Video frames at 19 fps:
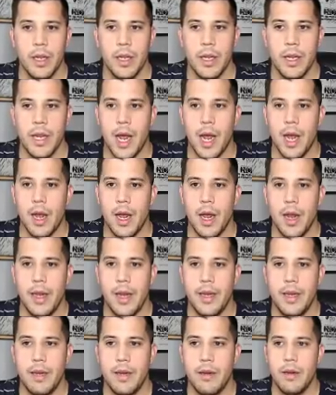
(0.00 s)

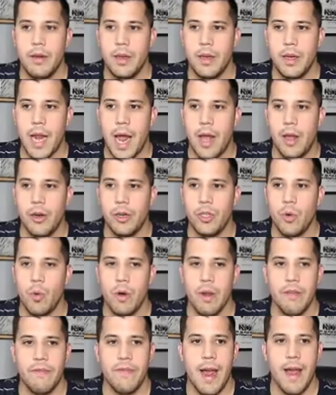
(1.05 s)
Yeah,
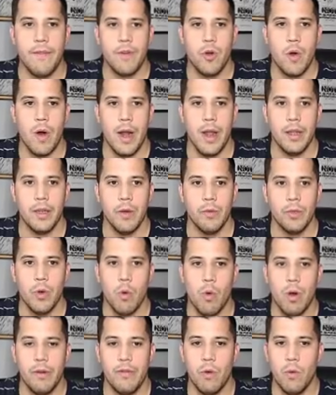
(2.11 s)
$1.25 credit. It was a
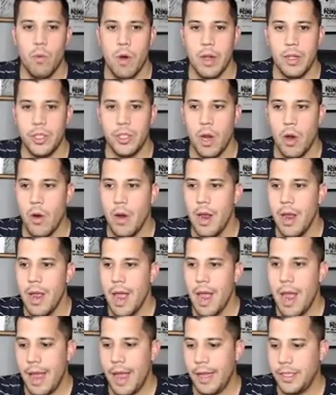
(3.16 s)
1-for-1. So
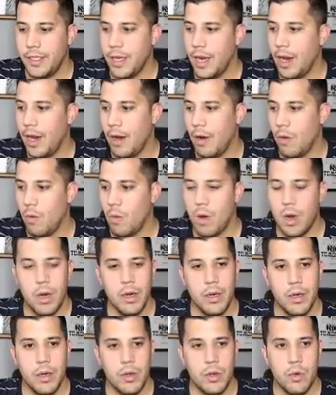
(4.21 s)
it's
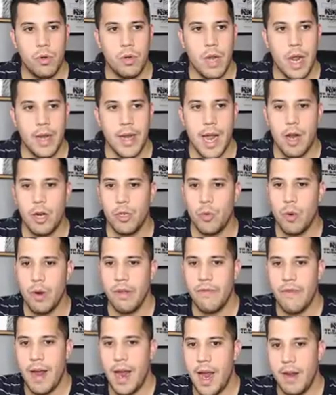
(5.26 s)

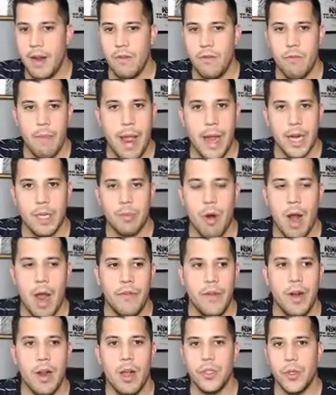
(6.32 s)
$1.25 max
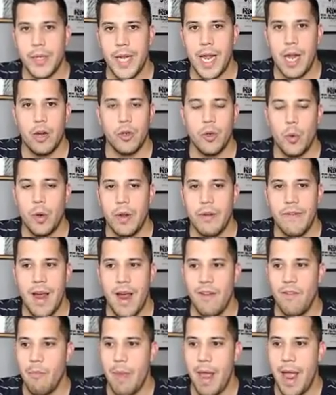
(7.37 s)
profit, also
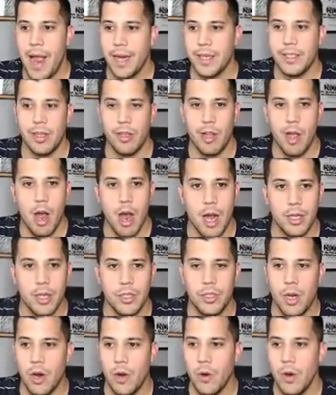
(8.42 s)
$1.25 max
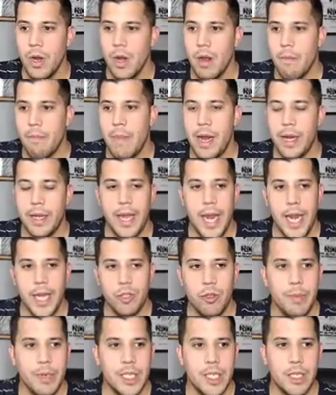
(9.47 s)
loss. So my
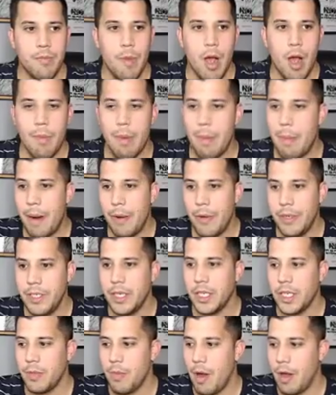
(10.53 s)
gains will be small, but my
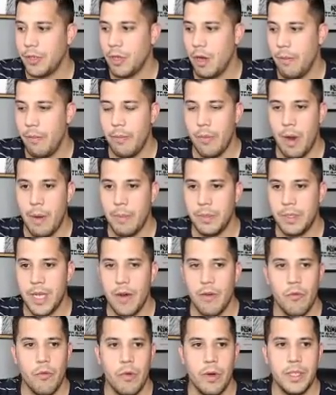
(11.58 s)
risk is small. So I'm
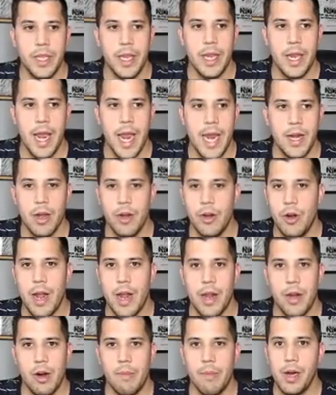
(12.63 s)
instead of risking $800,
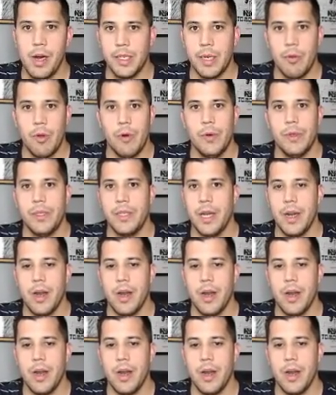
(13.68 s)
$900, I'm only risking